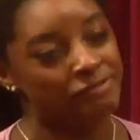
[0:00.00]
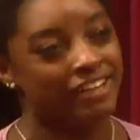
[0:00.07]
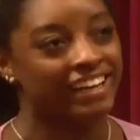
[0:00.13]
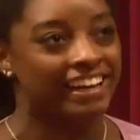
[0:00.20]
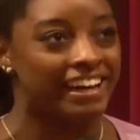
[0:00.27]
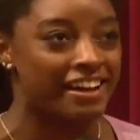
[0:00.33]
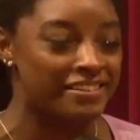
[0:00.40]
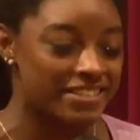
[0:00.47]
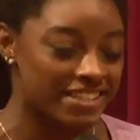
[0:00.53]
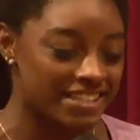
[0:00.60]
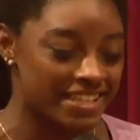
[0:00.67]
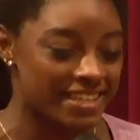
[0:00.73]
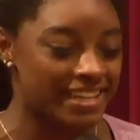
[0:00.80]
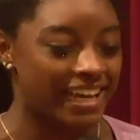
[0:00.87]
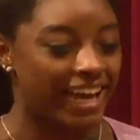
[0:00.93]
we can announce it
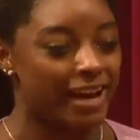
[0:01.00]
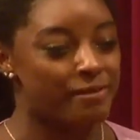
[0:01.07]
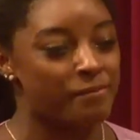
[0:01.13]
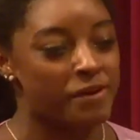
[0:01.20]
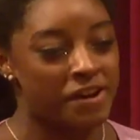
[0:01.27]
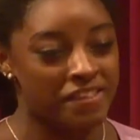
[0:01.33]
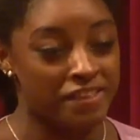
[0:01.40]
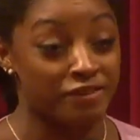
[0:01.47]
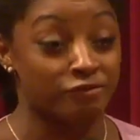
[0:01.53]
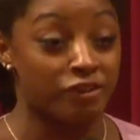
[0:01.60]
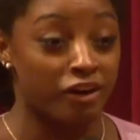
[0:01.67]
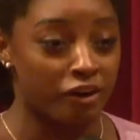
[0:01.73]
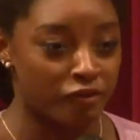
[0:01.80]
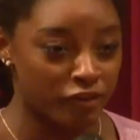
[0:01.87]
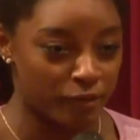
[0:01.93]
to the camera and then
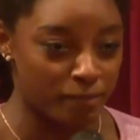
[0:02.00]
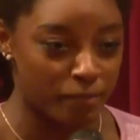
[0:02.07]
run over to